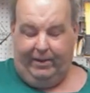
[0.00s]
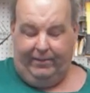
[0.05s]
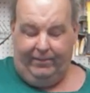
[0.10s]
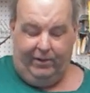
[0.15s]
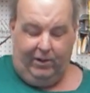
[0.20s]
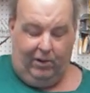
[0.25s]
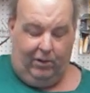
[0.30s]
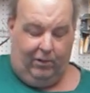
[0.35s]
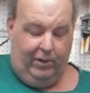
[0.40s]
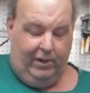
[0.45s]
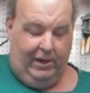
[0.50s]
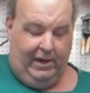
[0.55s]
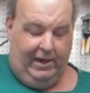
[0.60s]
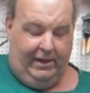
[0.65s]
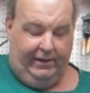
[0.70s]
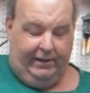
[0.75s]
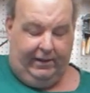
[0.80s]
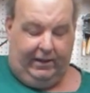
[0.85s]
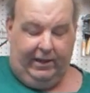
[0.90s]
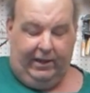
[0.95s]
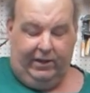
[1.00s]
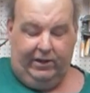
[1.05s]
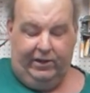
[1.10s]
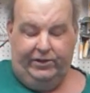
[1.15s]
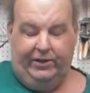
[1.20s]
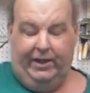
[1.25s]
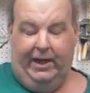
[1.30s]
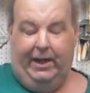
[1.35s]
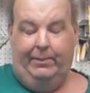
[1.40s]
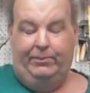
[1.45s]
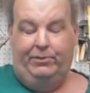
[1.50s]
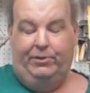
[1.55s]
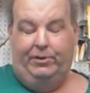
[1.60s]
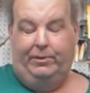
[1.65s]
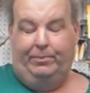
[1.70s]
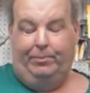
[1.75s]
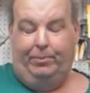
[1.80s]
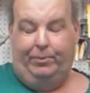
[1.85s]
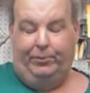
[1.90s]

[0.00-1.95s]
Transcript: Even though to clear the jams, you just